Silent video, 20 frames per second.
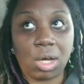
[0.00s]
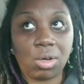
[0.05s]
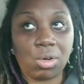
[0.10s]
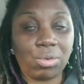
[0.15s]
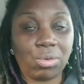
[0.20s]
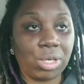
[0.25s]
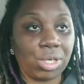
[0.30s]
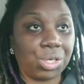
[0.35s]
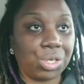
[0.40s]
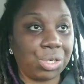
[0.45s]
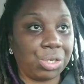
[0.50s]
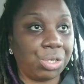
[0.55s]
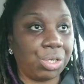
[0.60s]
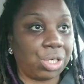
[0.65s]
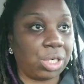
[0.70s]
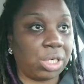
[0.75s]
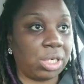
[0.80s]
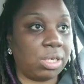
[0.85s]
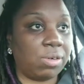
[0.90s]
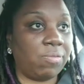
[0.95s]
to go to her
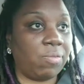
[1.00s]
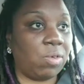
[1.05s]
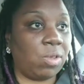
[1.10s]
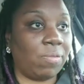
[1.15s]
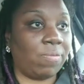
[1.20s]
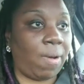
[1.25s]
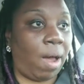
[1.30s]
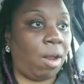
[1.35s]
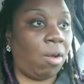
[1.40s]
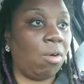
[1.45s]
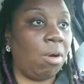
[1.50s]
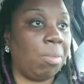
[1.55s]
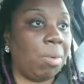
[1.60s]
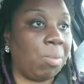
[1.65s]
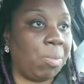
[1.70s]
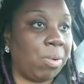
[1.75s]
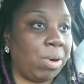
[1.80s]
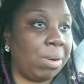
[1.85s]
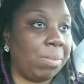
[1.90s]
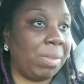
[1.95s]
surgeon for the
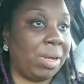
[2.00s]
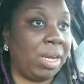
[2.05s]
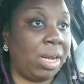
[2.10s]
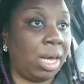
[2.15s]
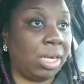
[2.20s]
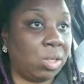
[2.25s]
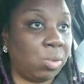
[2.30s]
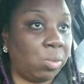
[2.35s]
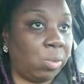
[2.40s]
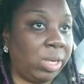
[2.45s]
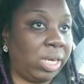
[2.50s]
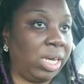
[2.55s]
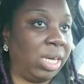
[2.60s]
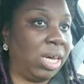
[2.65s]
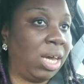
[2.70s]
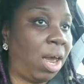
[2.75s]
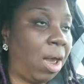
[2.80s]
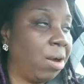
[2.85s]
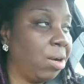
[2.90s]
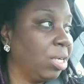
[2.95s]
follow-up appointment next
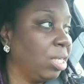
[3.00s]
week.